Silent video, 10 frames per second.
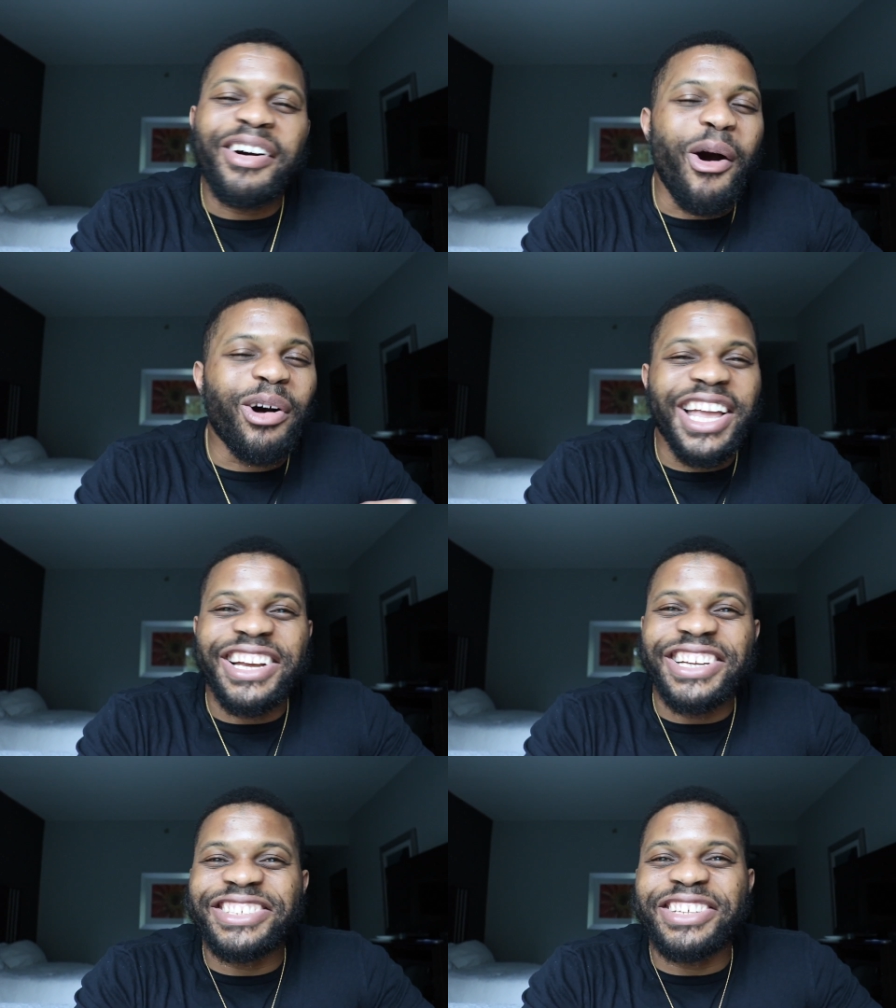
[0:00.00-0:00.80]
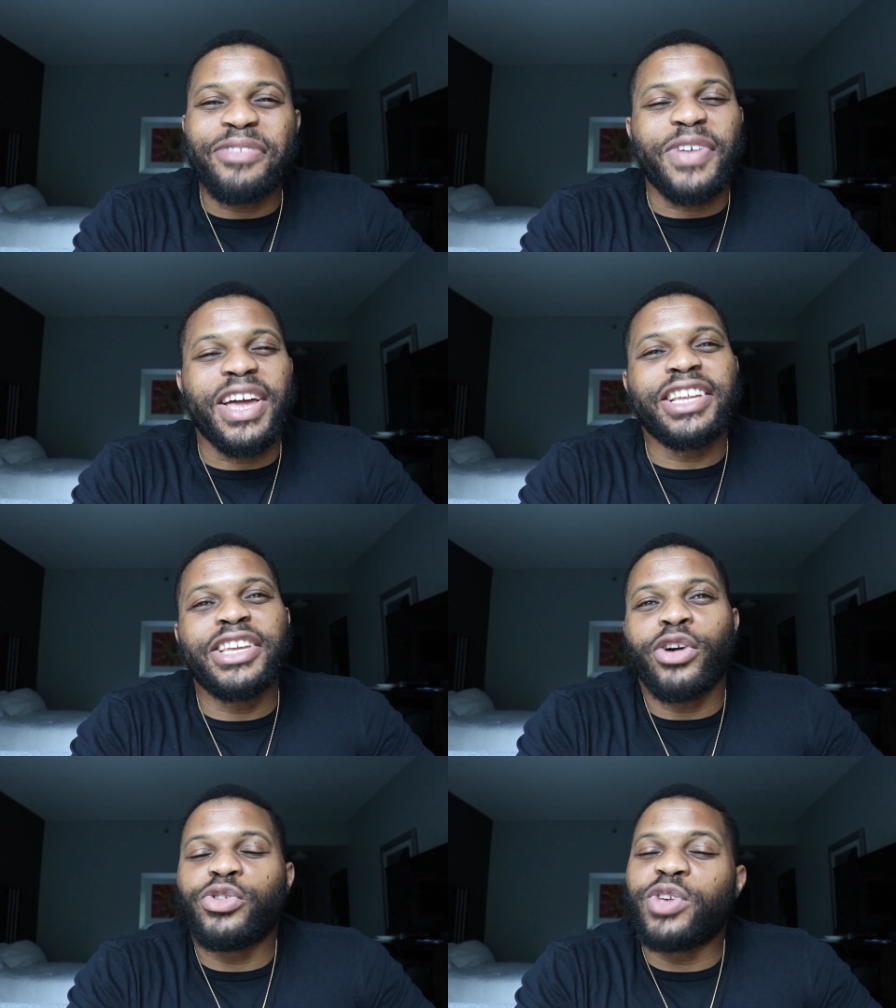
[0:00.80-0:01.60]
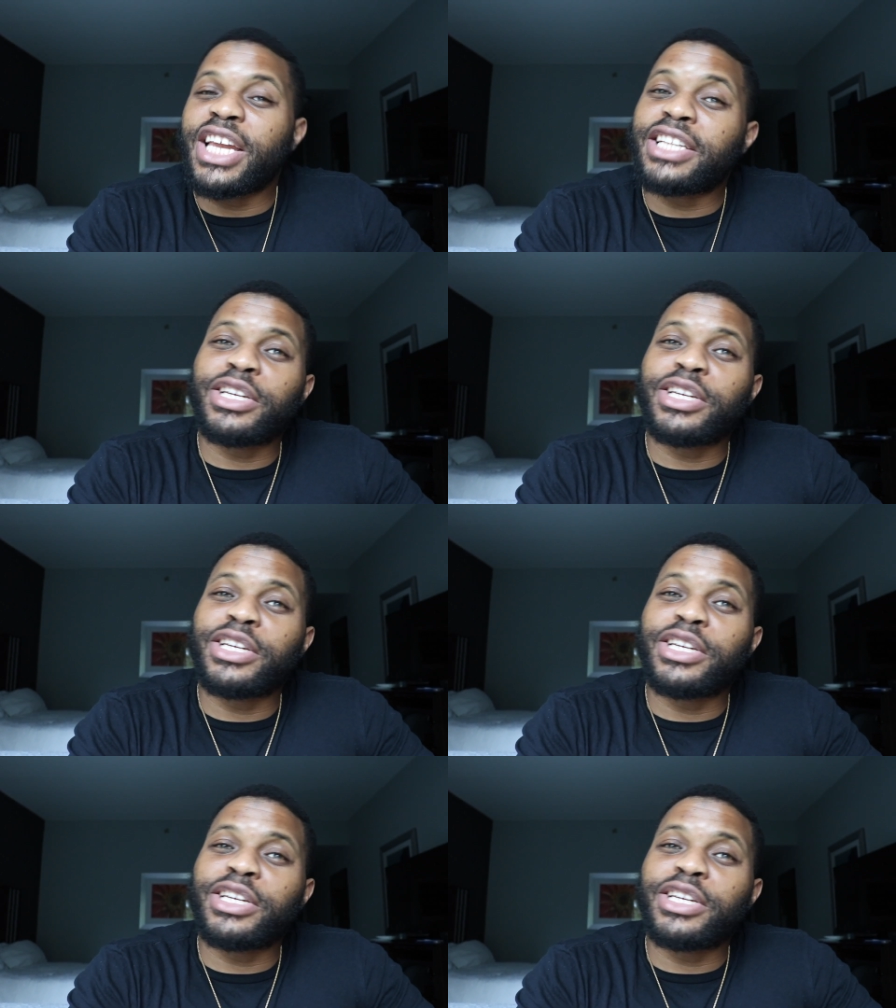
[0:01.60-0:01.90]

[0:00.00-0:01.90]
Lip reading: all that good stuff, and you get